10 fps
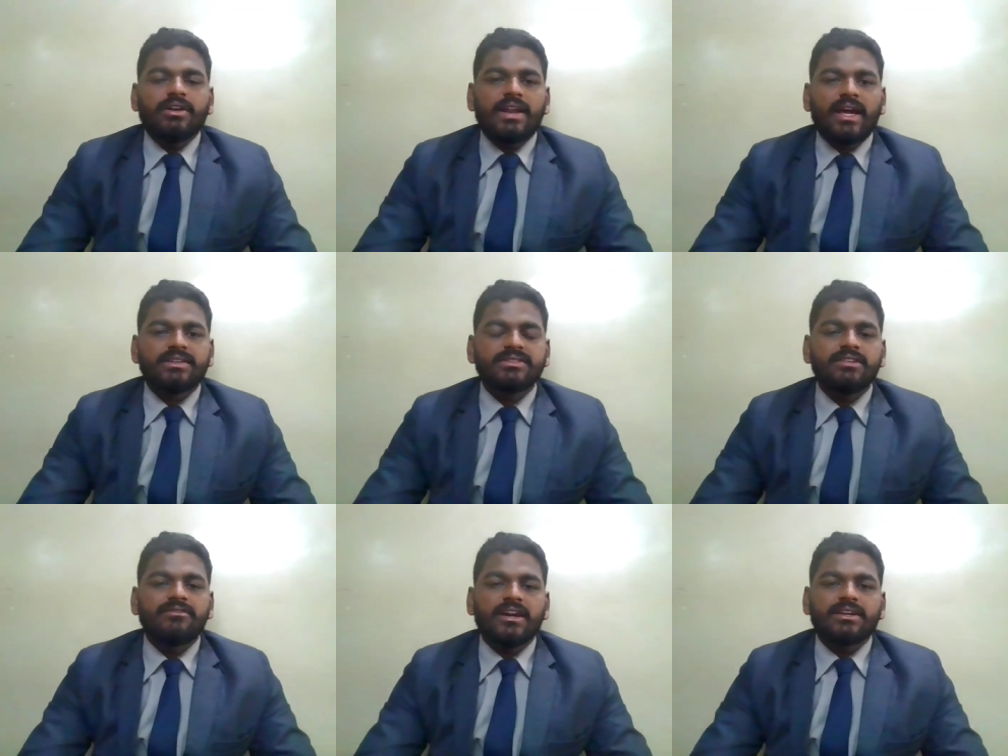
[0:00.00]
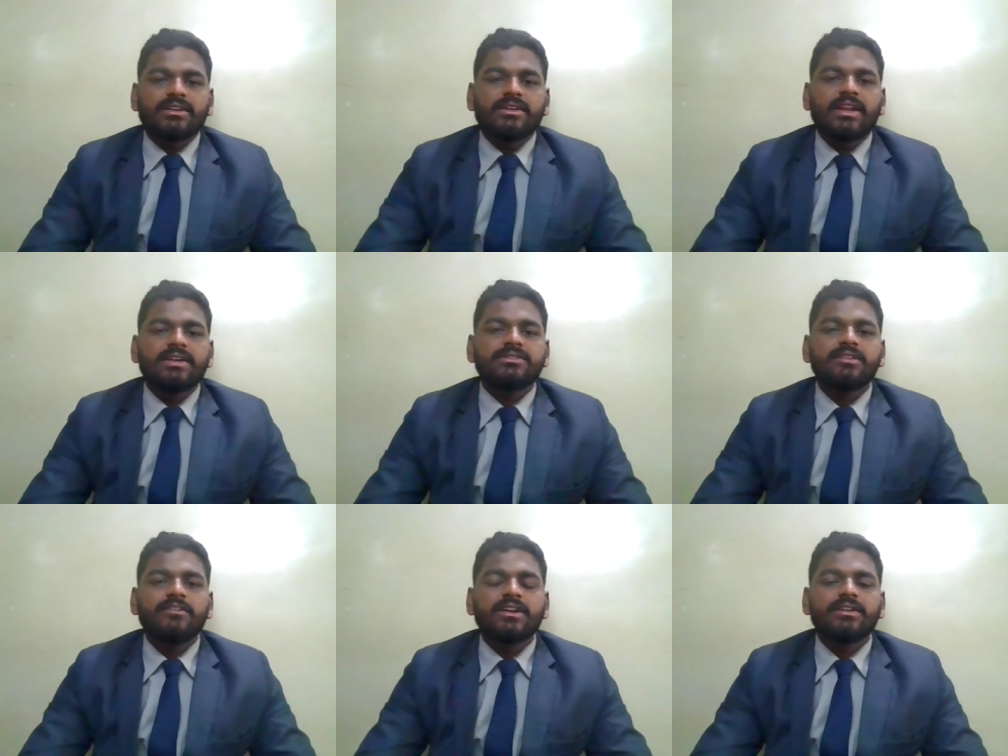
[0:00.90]
National factor.
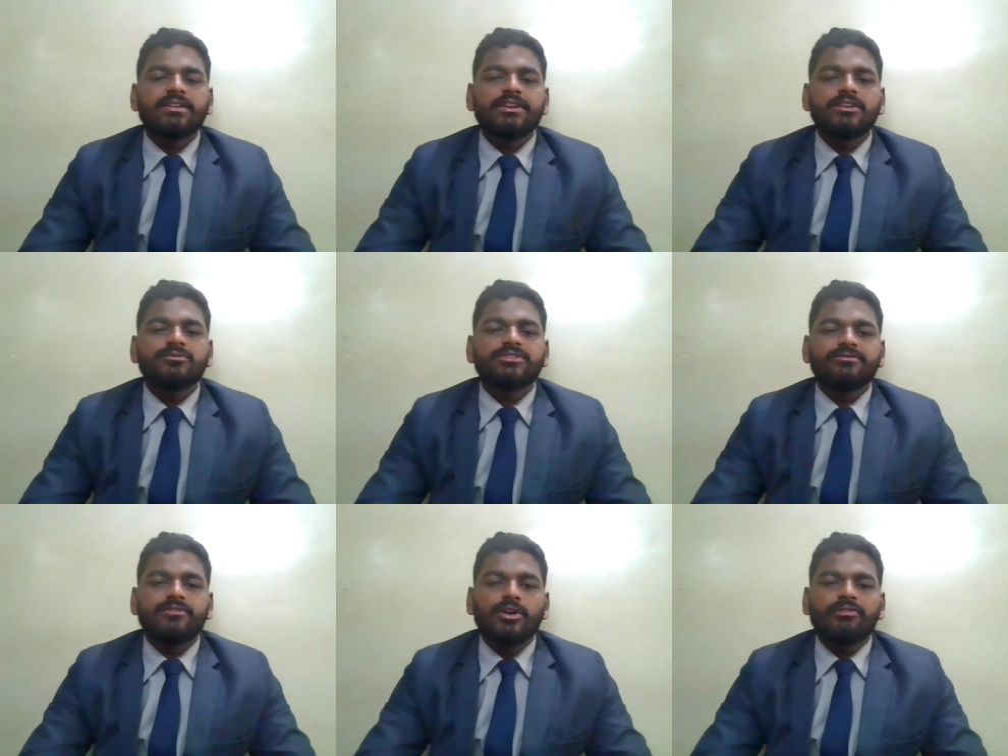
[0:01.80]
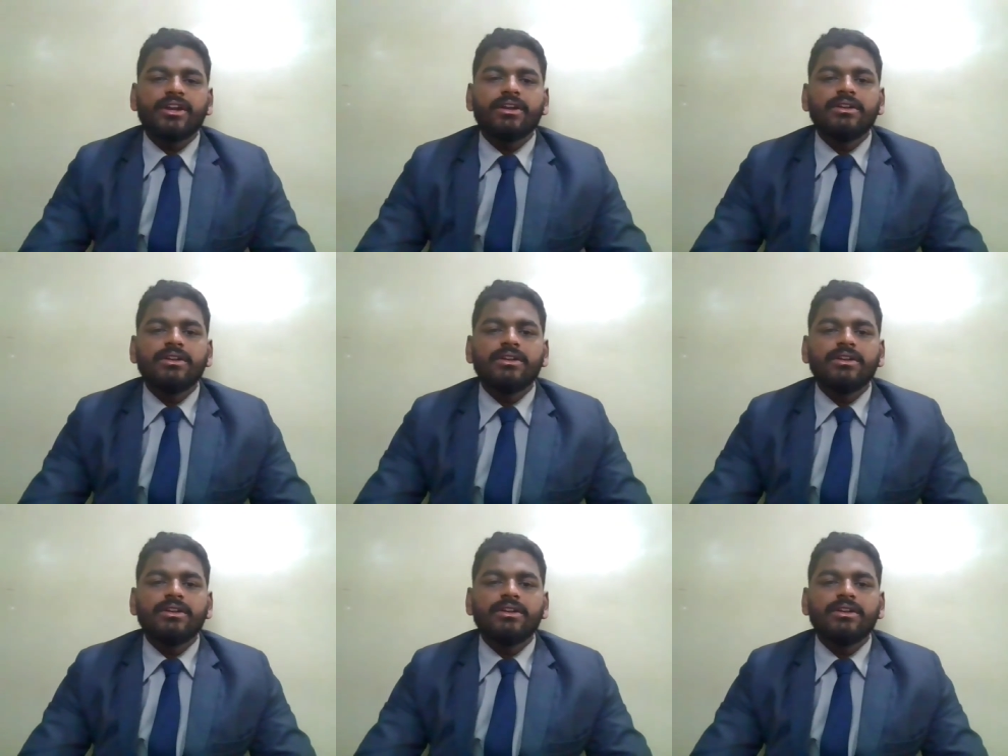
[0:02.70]
National factor includes the following: